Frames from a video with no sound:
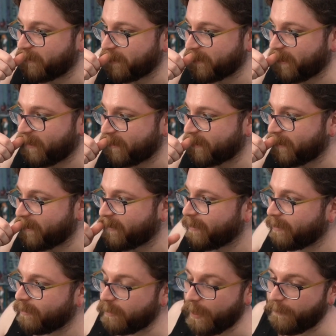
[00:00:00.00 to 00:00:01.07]
dishonesty.
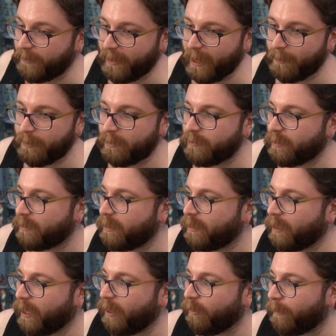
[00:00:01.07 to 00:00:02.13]
Nothing happened.
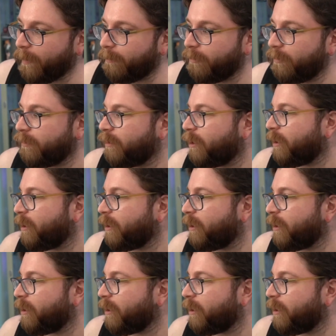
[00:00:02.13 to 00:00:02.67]
I remember.